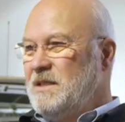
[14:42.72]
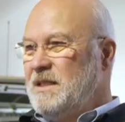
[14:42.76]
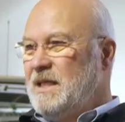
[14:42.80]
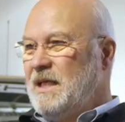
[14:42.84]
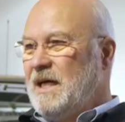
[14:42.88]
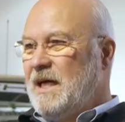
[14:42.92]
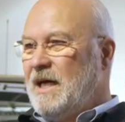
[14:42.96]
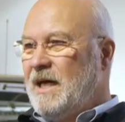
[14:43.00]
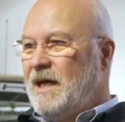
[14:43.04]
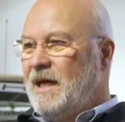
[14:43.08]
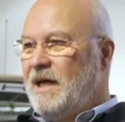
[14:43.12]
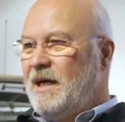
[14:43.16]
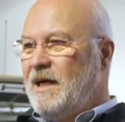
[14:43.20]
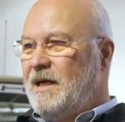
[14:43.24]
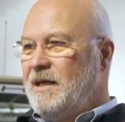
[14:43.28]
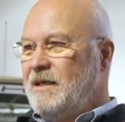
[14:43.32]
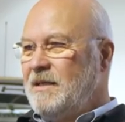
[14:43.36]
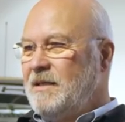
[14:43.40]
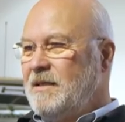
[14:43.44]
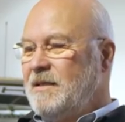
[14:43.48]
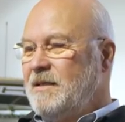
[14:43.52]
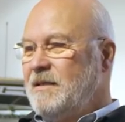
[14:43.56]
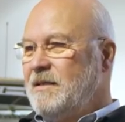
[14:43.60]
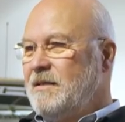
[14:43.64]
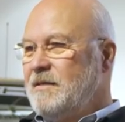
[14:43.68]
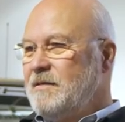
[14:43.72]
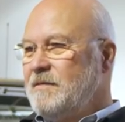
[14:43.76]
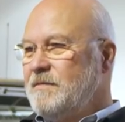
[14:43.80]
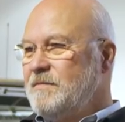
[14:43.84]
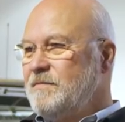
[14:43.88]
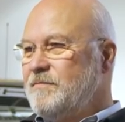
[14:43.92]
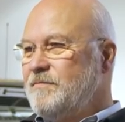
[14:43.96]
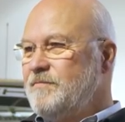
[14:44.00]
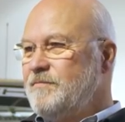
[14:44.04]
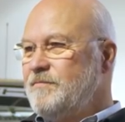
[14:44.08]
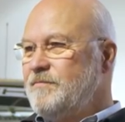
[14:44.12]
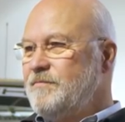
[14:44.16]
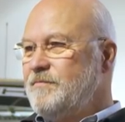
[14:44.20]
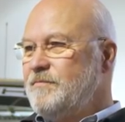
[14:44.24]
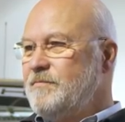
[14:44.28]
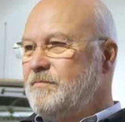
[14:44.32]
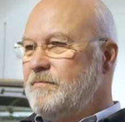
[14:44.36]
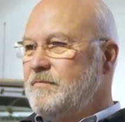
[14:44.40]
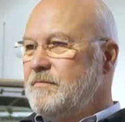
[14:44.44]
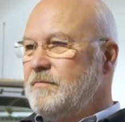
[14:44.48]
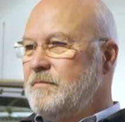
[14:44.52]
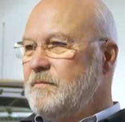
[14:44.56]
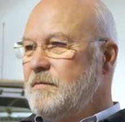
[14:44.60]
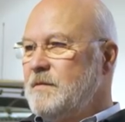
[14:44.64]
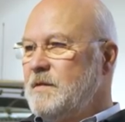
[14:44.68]
was sitting on the sofa
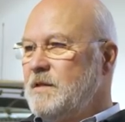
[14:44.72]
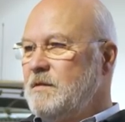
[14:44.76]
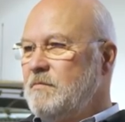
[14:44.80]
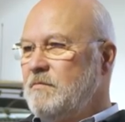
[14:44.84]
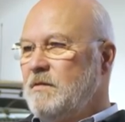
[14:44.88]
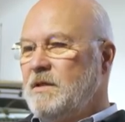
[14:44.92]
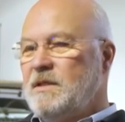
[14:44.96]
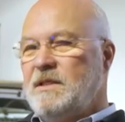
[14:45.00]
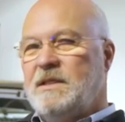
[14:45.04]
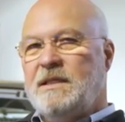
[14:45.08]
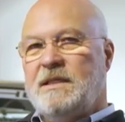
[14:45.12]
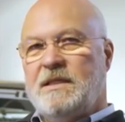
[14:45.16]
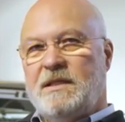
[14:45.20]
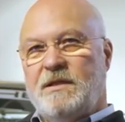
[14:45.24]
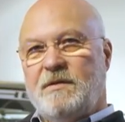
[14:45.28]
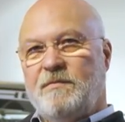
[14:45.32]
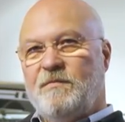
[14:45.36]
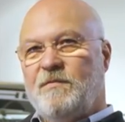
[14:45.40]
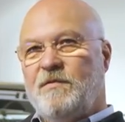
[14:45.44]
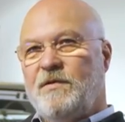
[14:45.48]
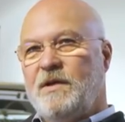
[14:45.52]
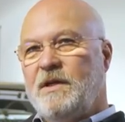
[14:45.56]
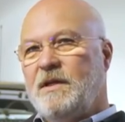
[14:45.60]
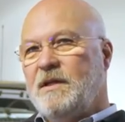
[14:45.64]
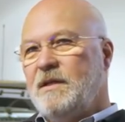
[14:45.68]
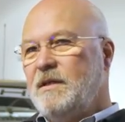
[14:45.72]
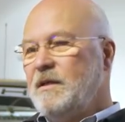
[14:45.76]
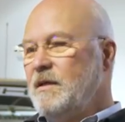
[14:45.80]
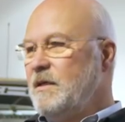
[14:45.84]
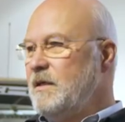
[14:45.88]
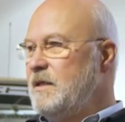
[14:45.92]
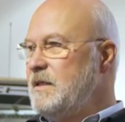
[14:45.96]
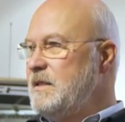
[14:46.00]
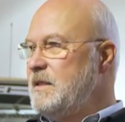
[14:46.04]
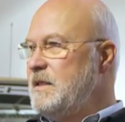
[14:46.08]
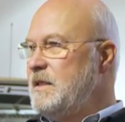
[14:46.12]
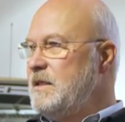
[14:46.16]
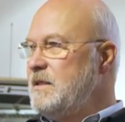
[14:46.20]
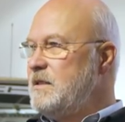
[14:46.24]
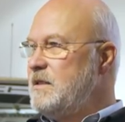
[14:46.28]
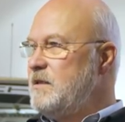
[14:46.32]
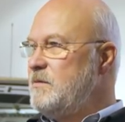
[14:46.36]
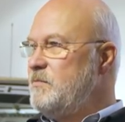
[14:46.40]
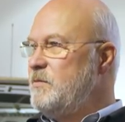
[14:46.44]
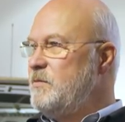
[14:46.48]
with my wife in